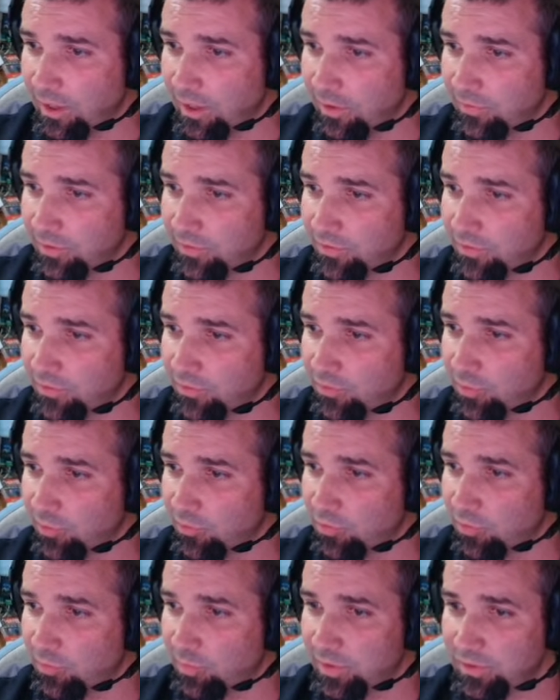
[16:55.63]
This is
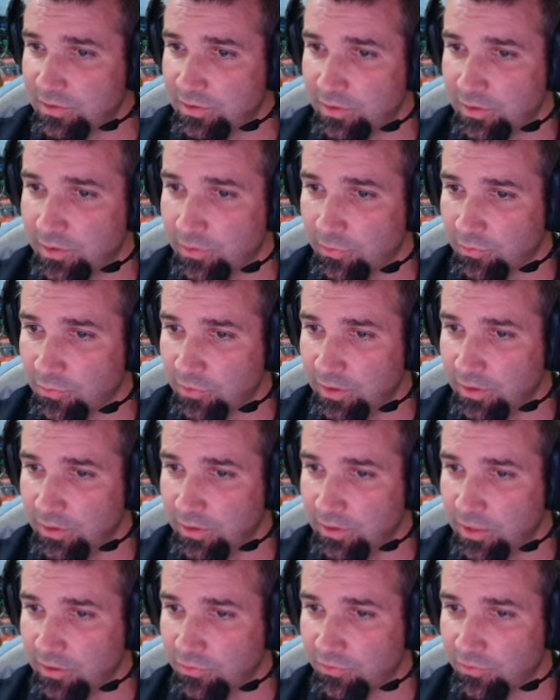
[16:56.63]
supposed to be TO3.
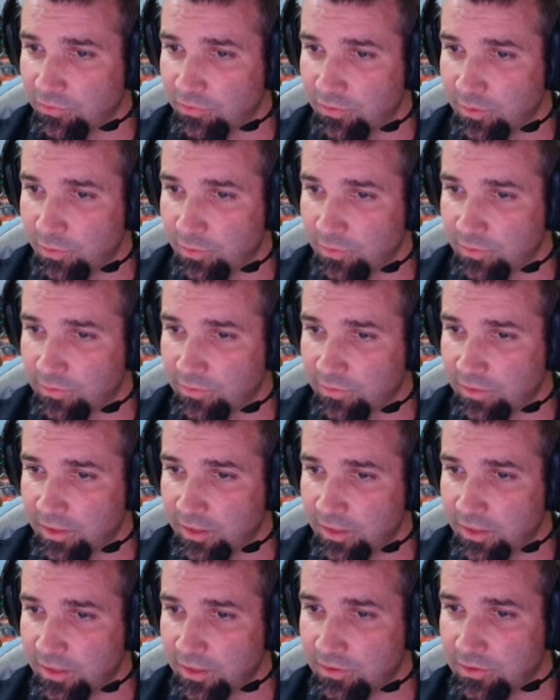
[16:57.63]
I just noticed
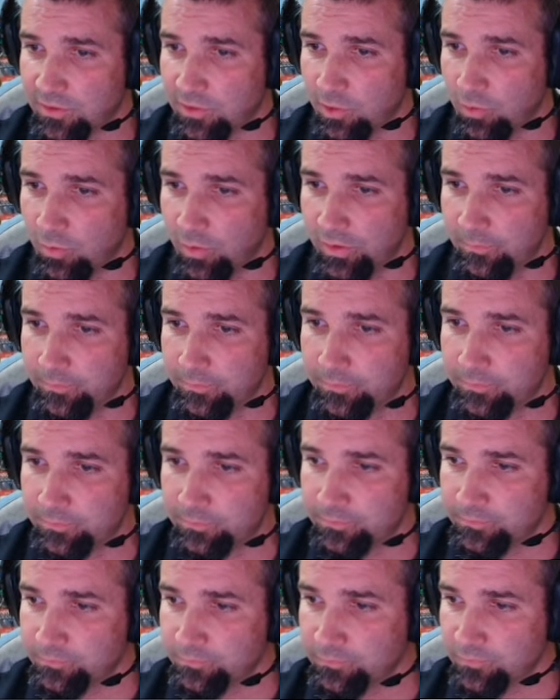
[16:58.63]
I hit TO1.
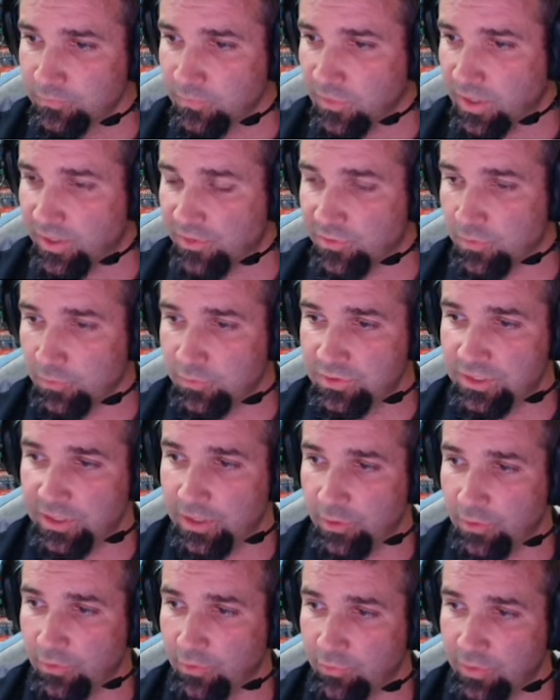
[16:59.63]
Okay, so
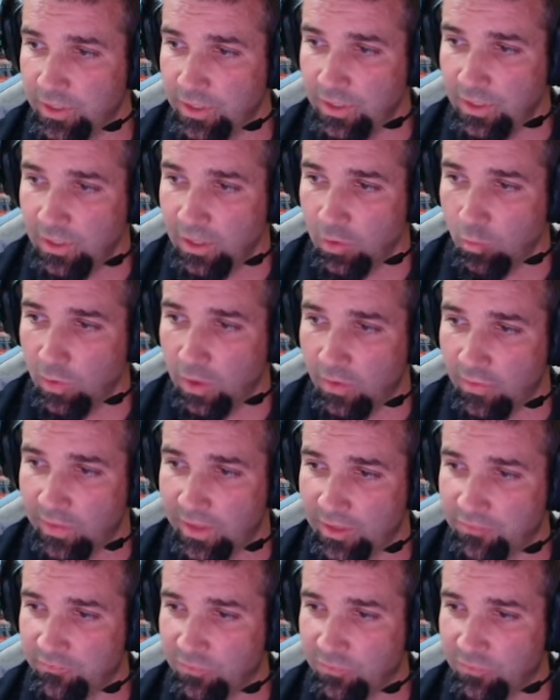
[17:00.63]
TO3, while that's